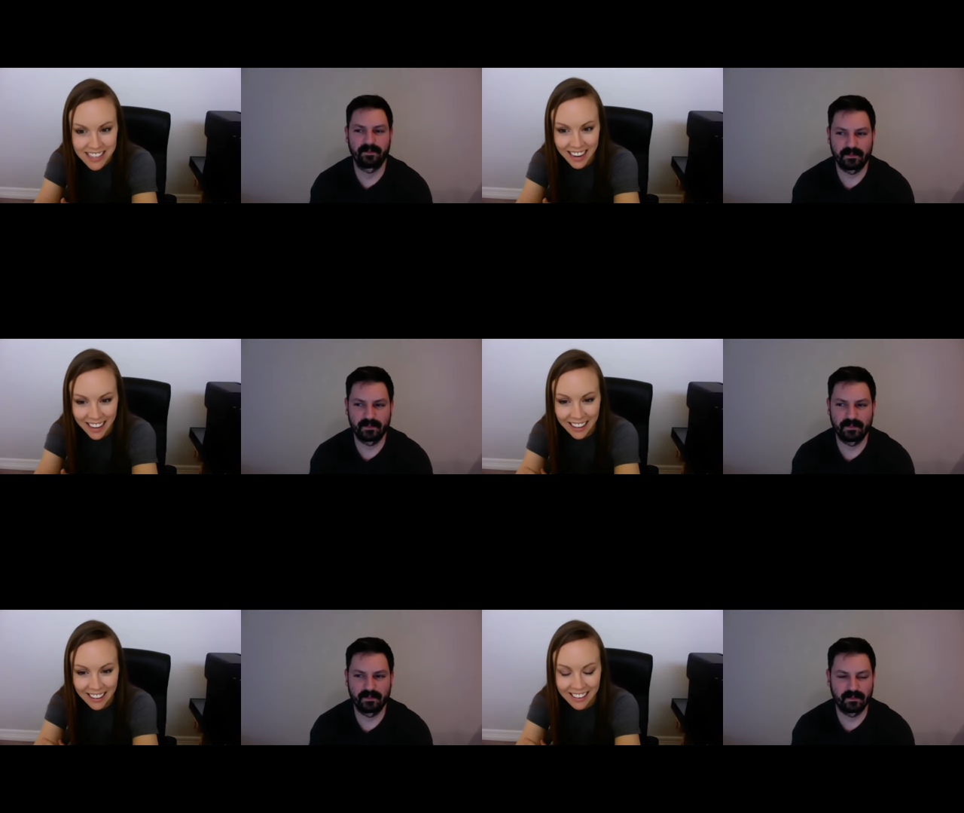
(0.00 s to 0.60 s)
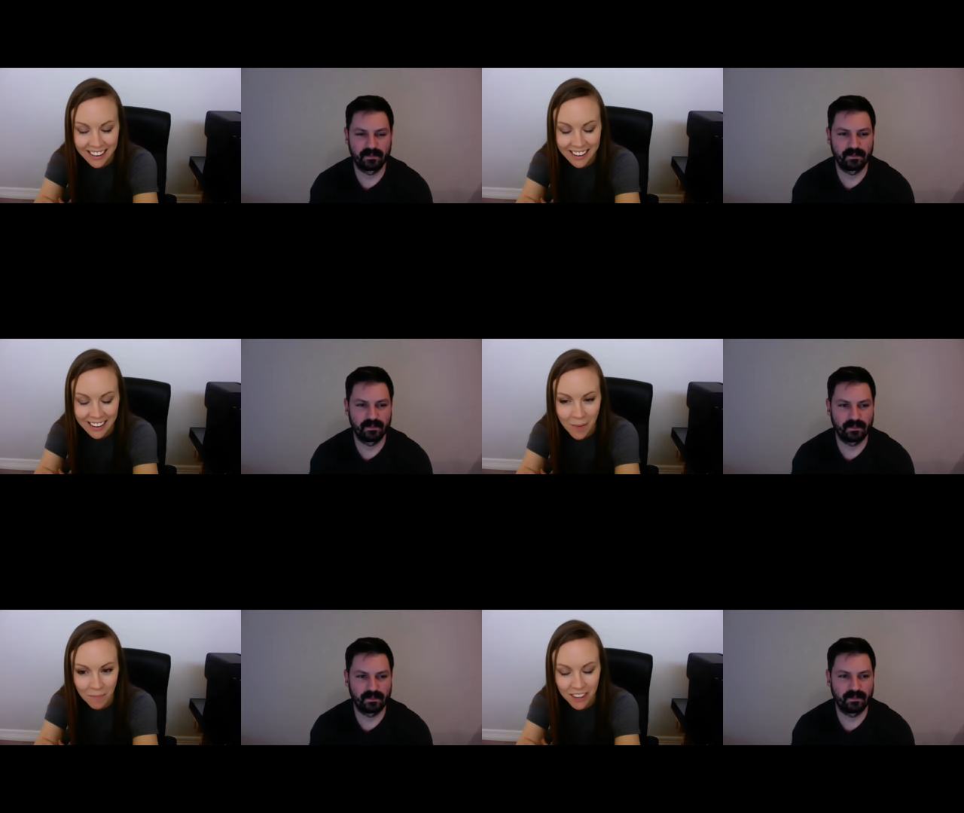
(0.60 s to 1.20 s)
Speaker 1: And
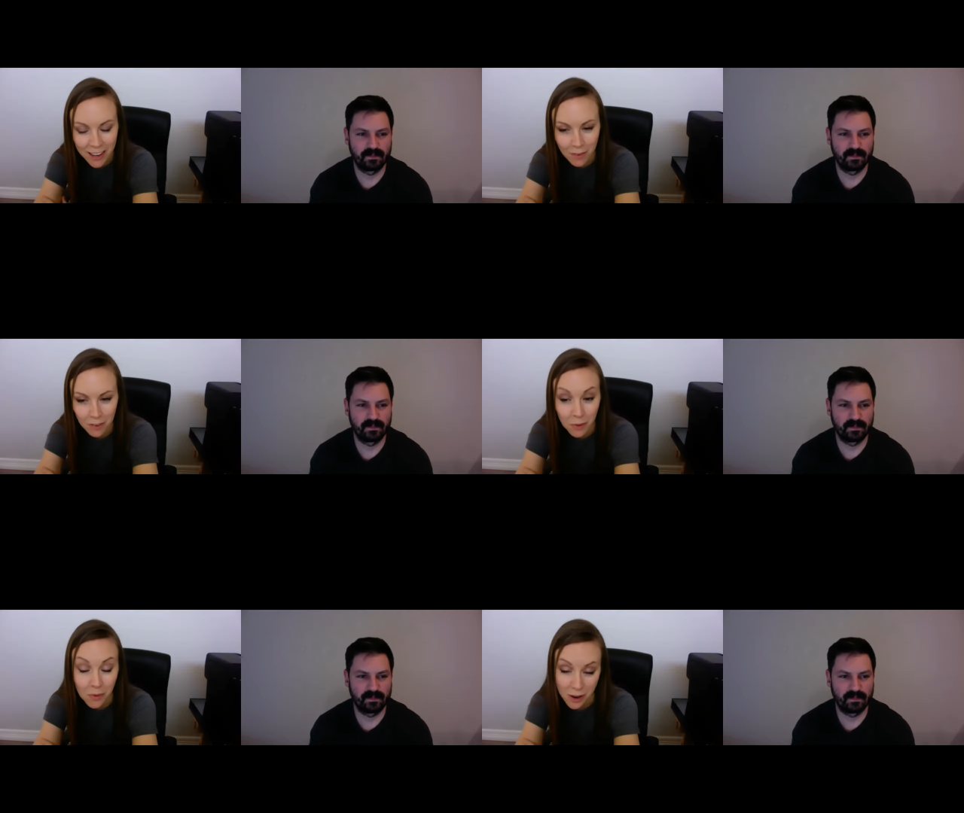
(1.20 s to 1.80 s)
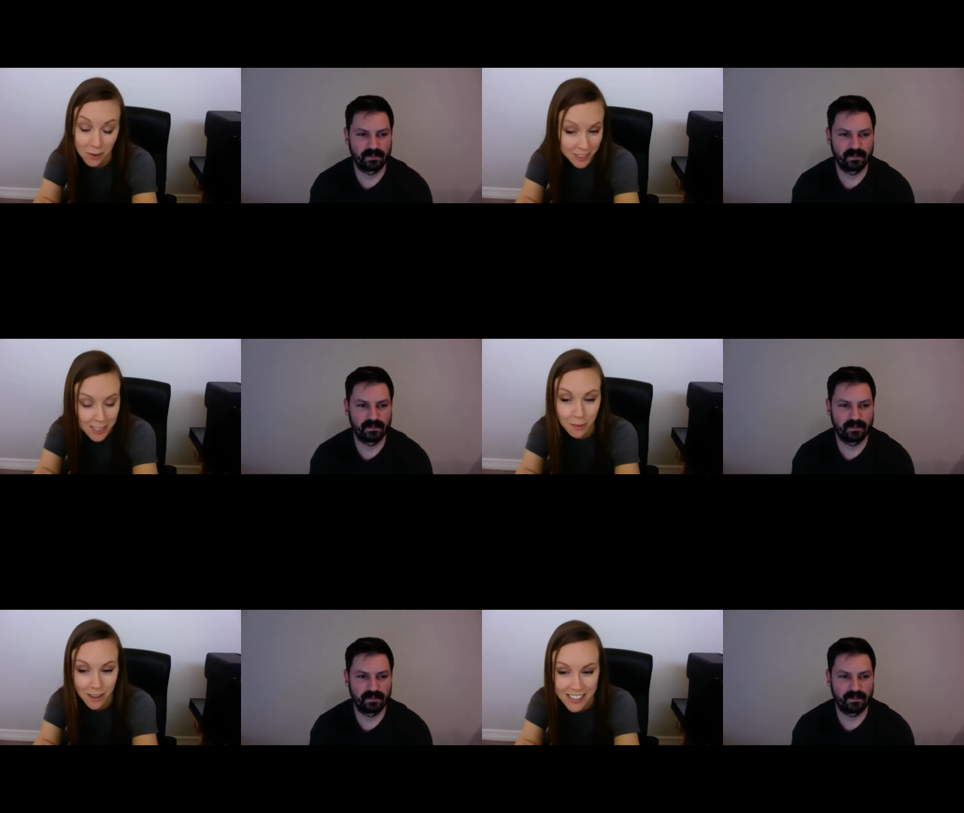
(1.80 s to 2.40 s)
um, if you know this
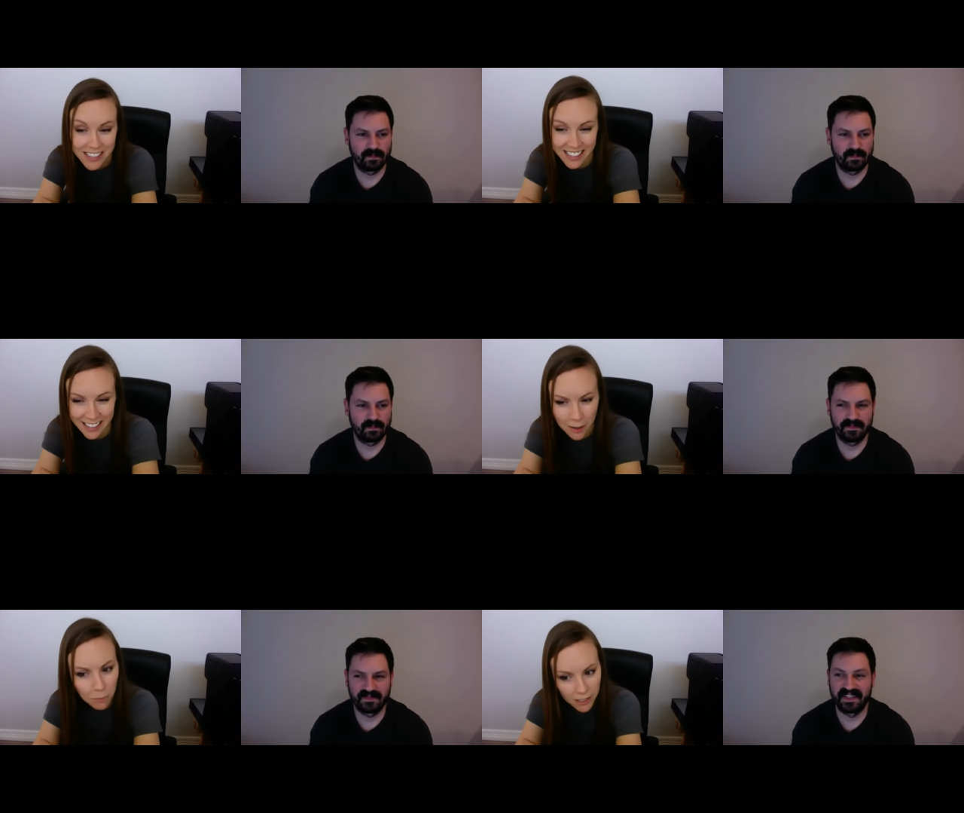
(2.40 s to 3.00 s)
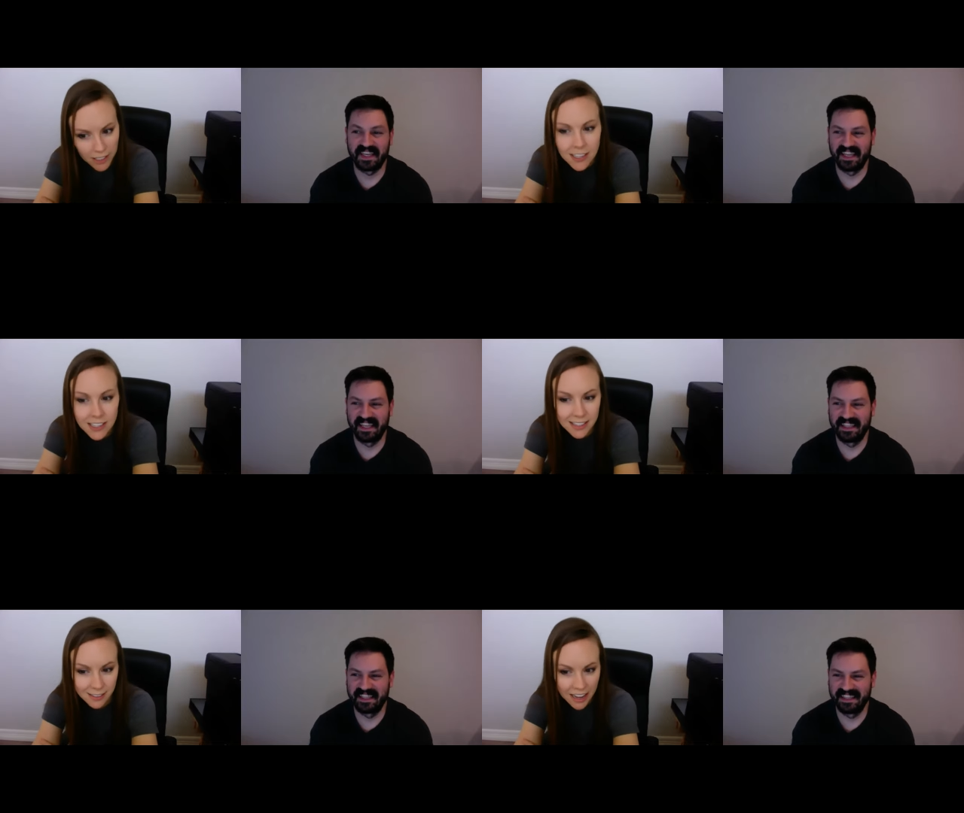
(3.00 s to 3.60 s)
person, please
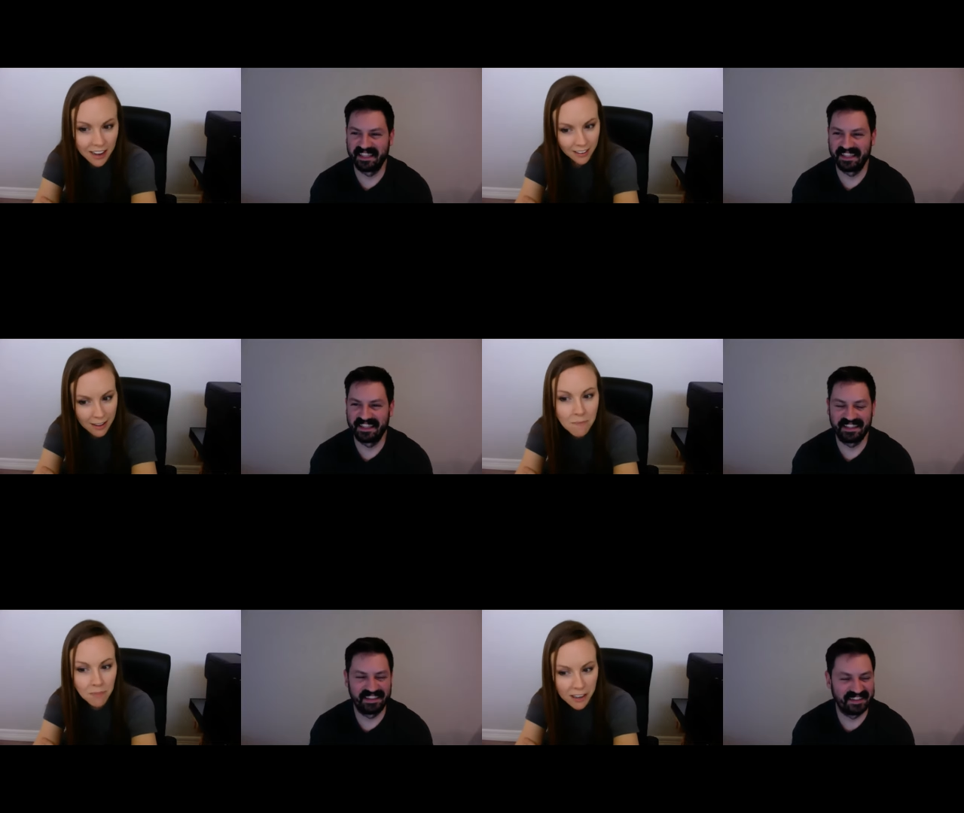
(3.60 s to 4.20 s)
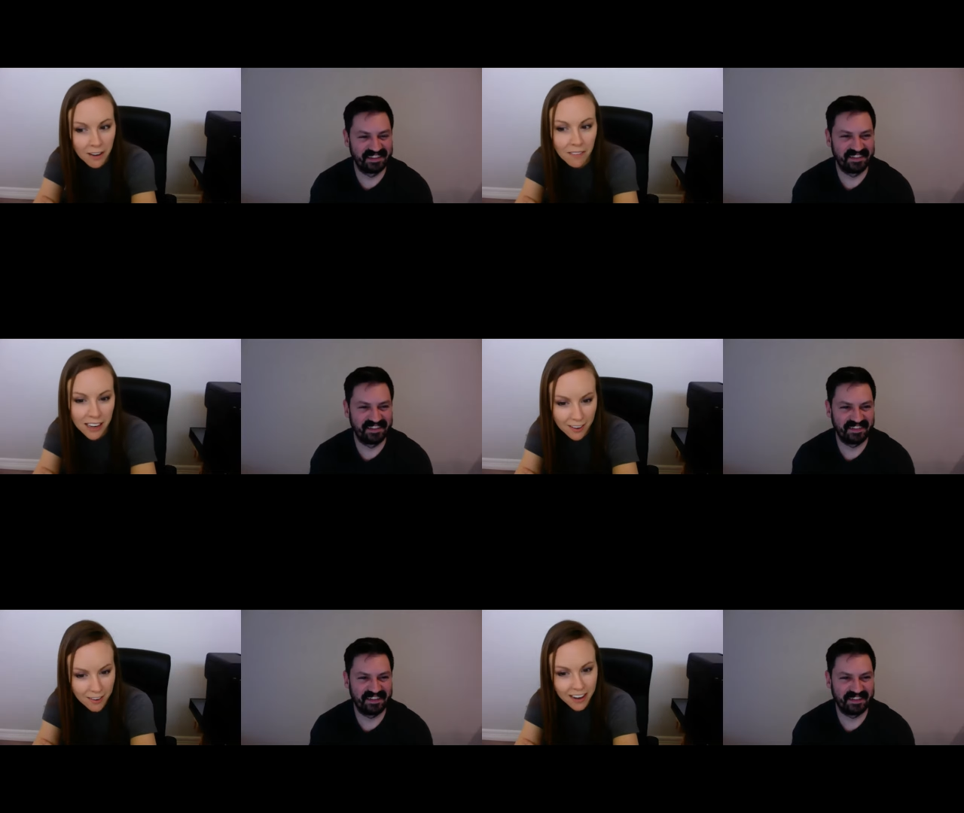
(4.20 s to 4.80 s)
you know, get
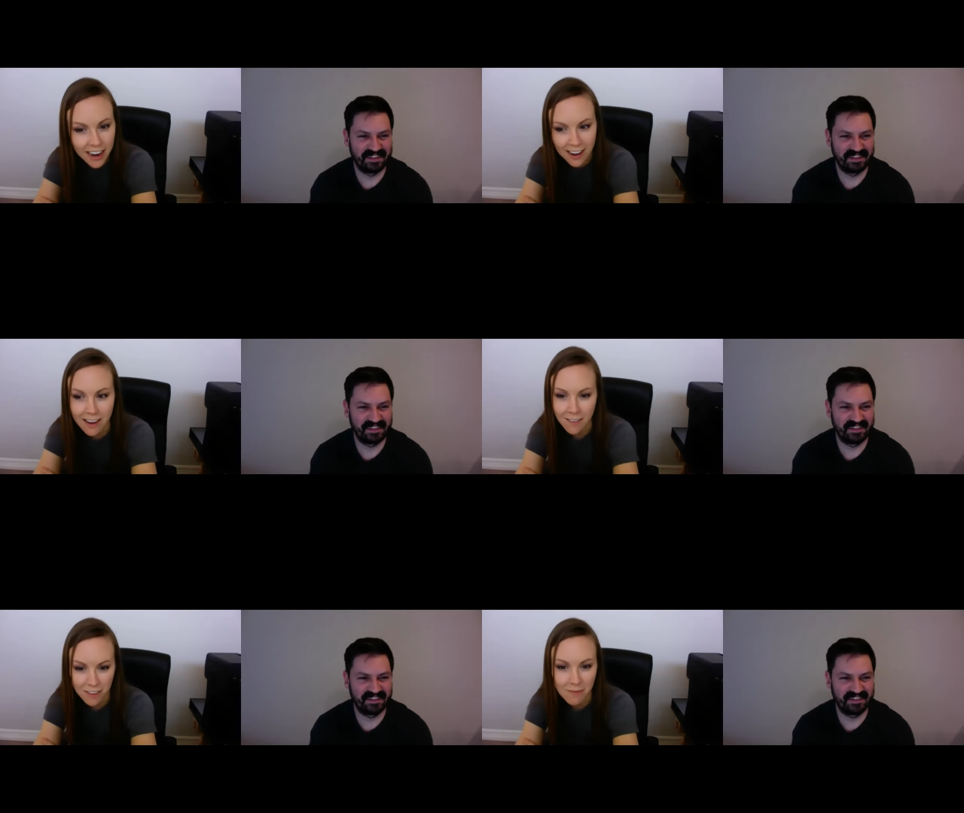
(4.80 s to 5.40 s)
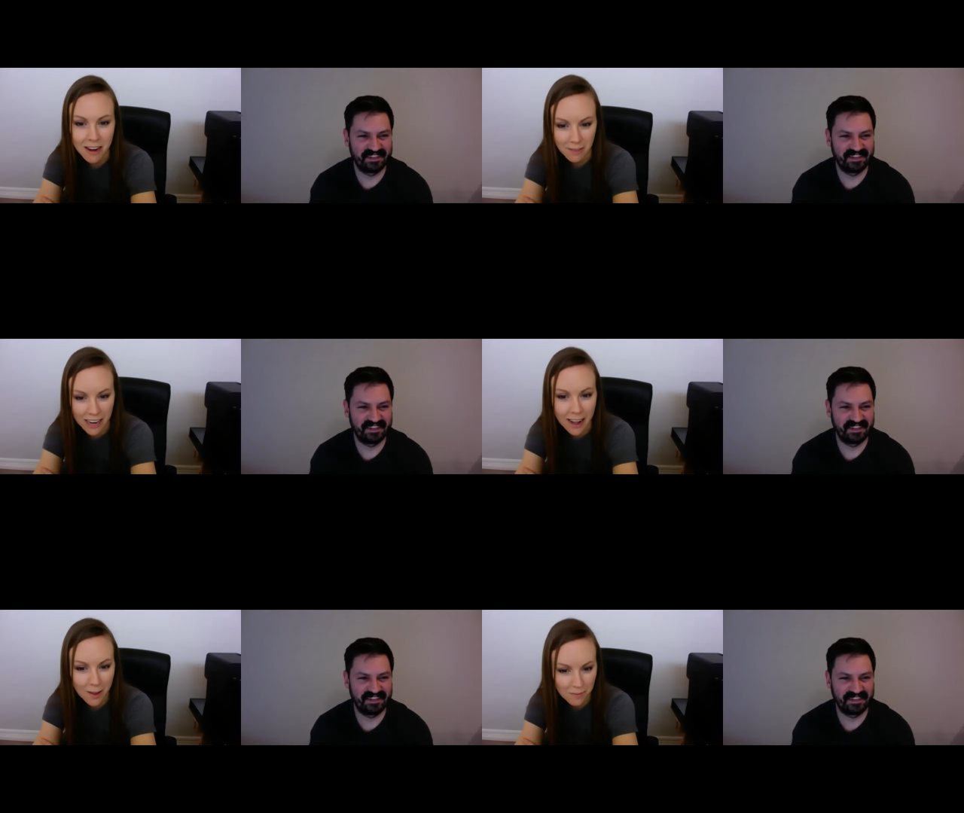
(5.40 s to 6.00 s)
creative and maybe help